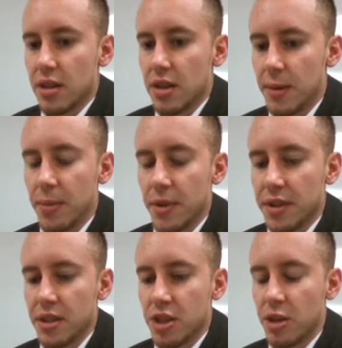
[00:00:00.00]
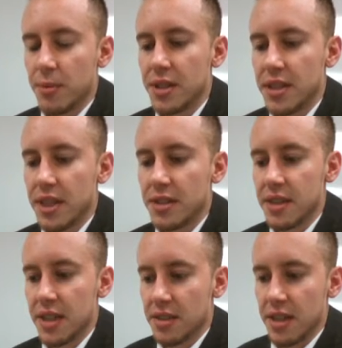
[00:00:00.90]
a couple of these
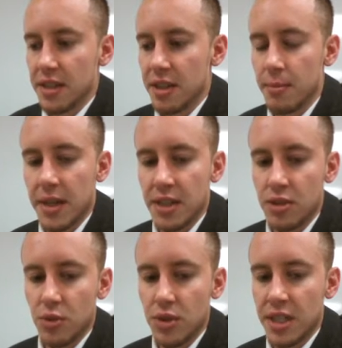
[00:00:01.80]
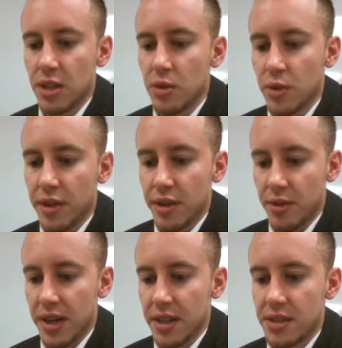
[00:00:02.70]
comitatenses, and they're made to deal with
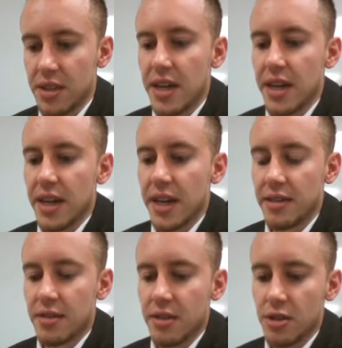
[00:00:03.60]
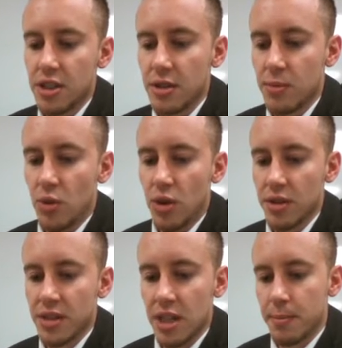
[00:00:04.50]
threats. And there's some
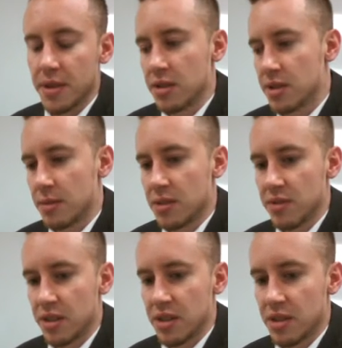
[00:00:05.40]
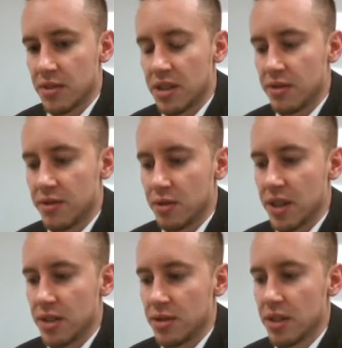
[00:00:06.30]
walls up, and there's some defensive stuff
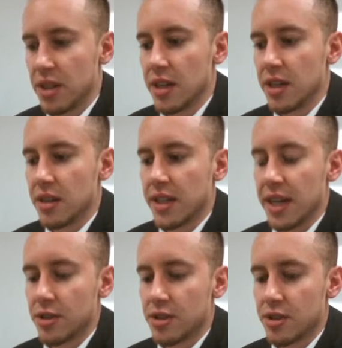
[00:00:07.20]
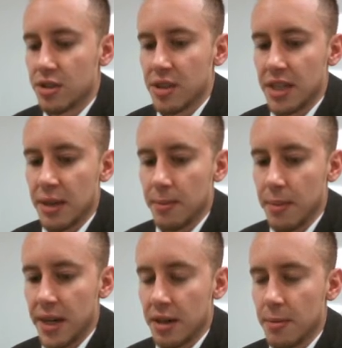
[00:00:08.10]
around the outskirts of the
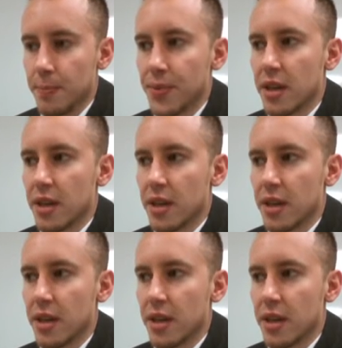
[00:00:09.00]
empire.